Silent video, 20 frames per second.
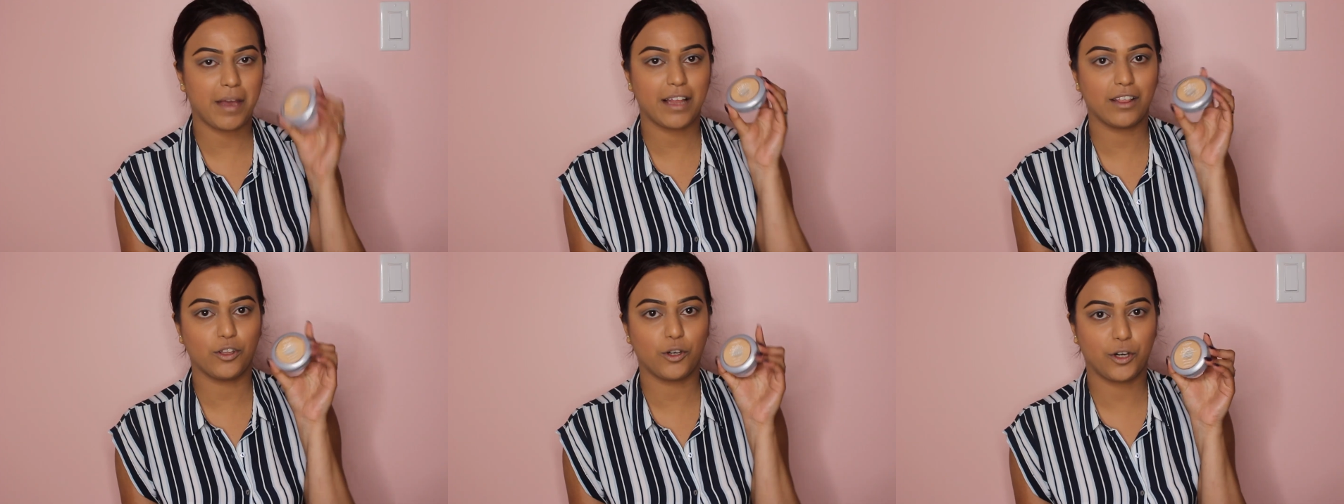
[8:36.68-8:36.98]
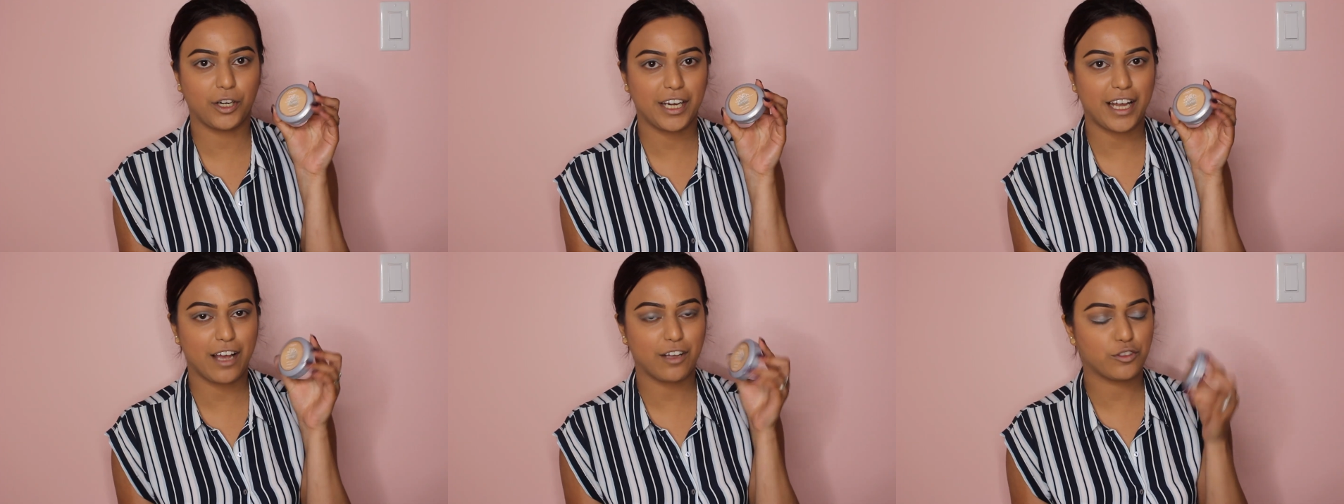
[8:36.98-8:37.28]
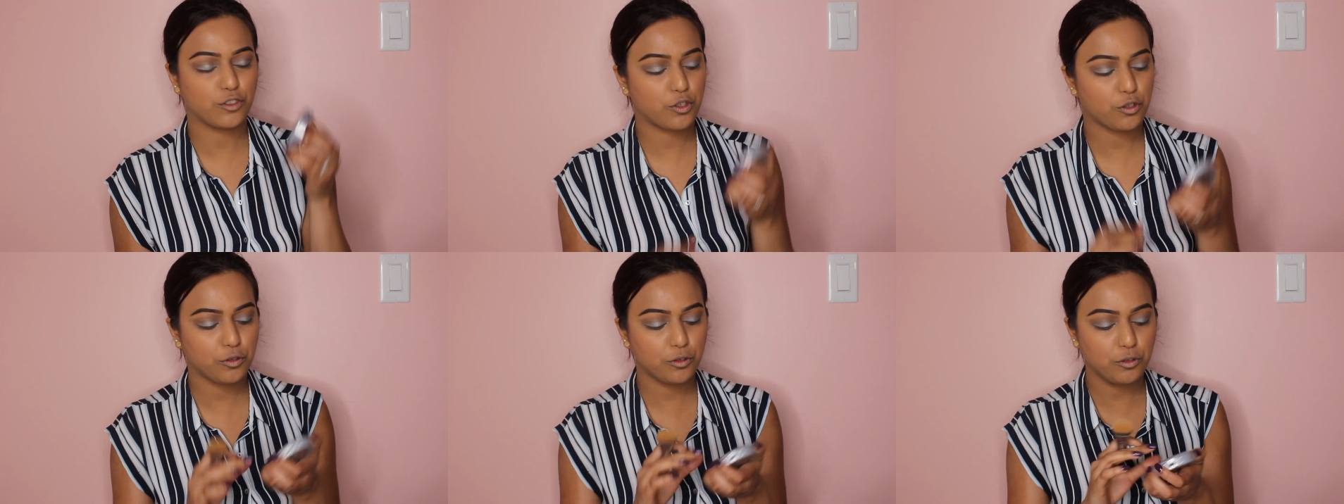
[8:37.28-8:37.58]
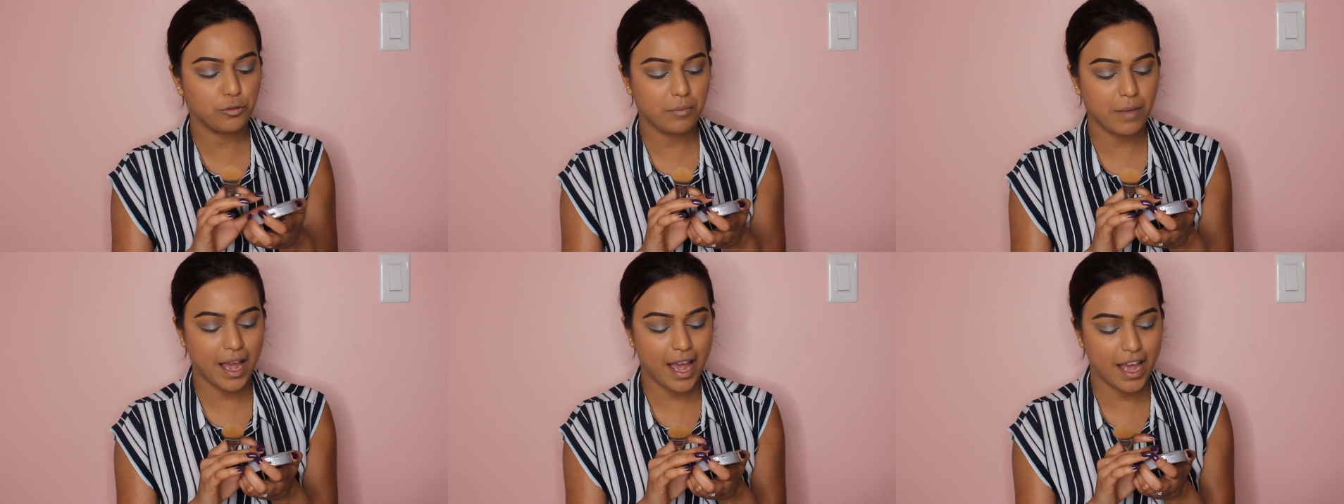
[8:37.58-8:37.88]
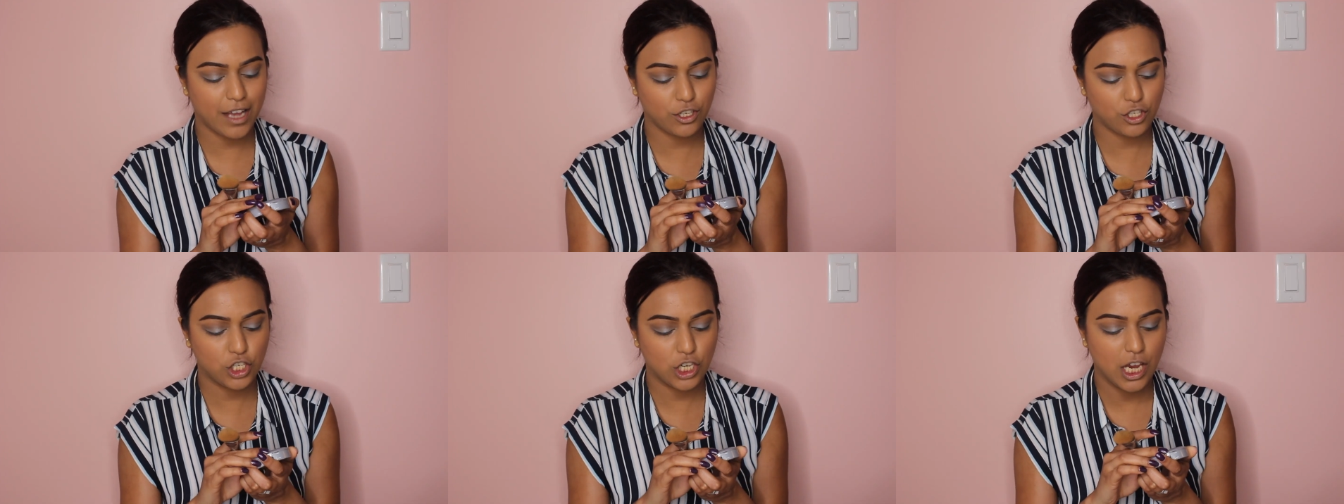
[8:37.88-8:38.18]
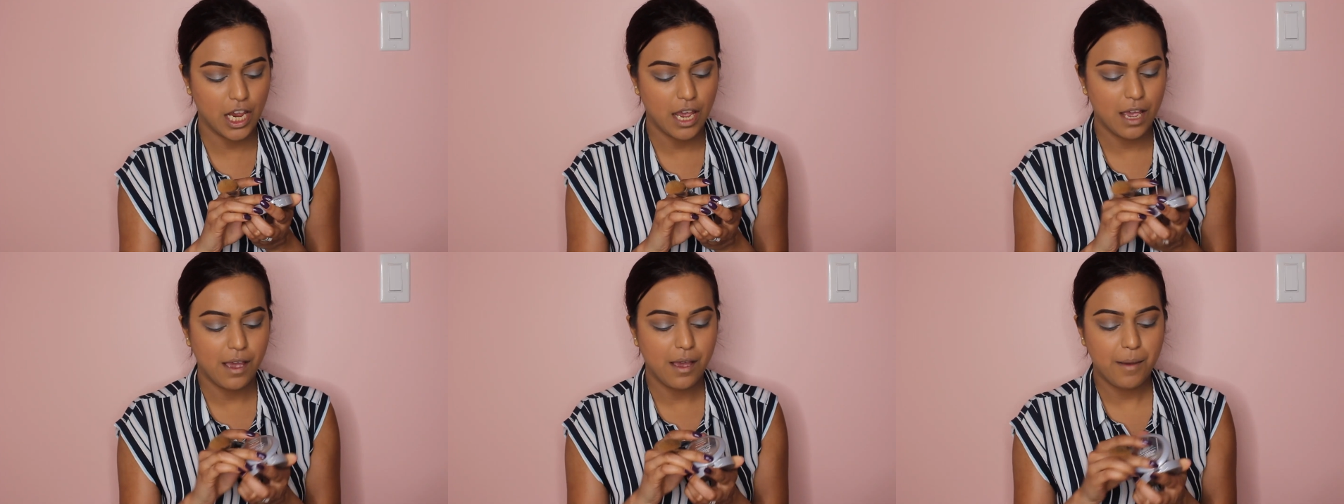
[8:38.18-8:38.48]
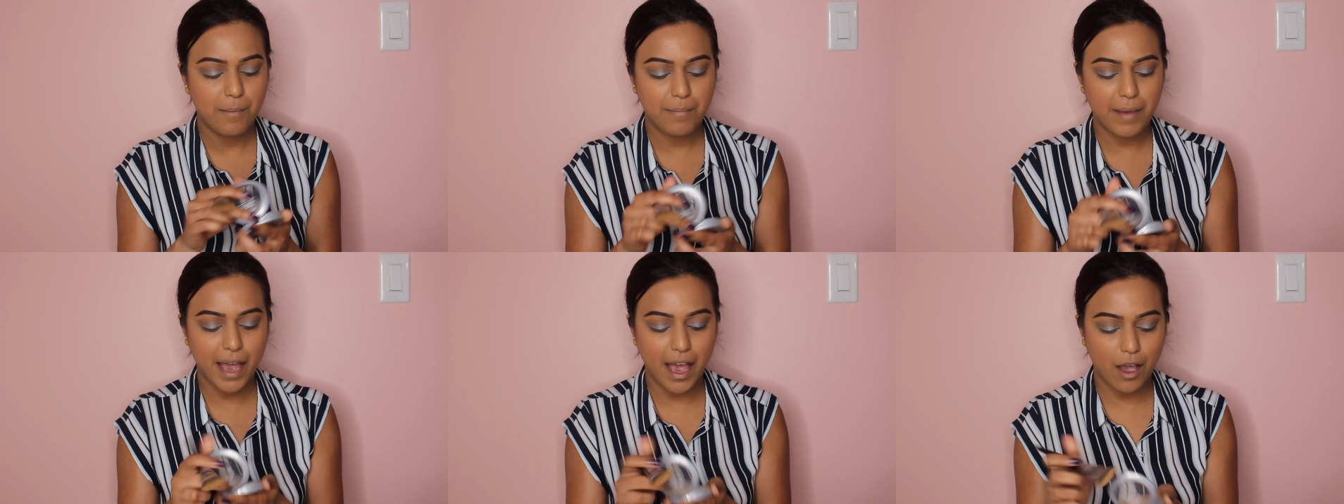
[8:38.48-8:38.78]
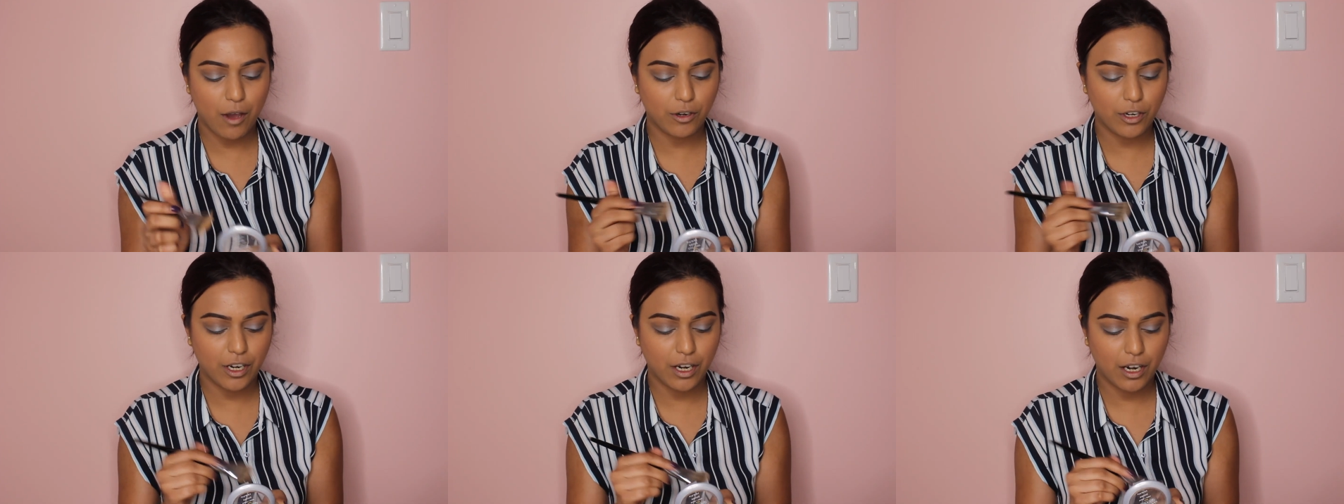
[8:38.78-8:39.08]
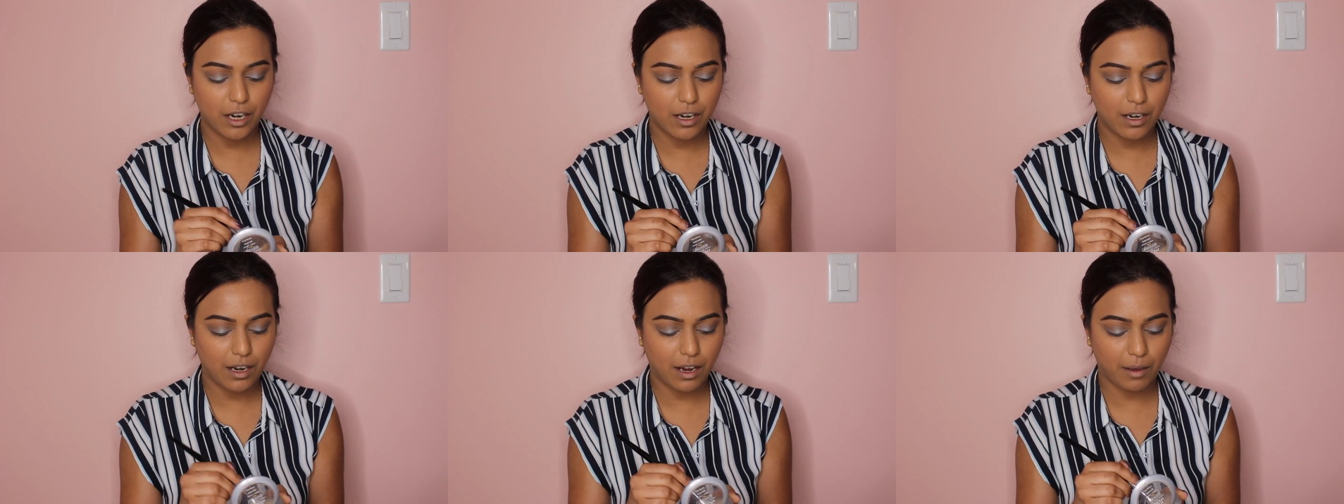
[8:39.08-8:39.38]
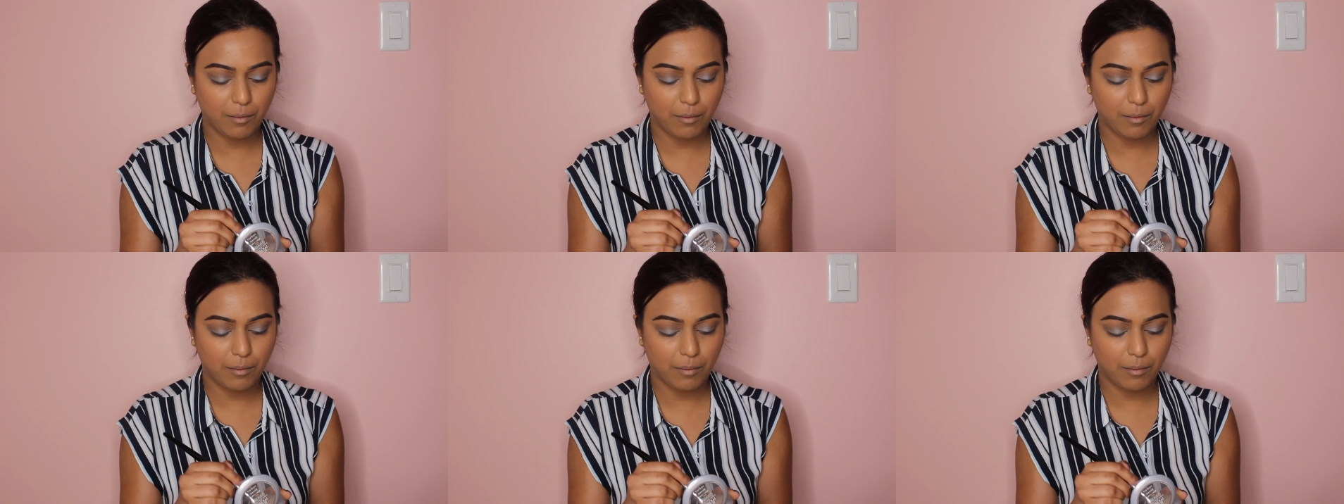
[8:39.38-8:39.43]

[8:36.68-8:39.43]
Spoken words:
my L'Oreal True Match powder,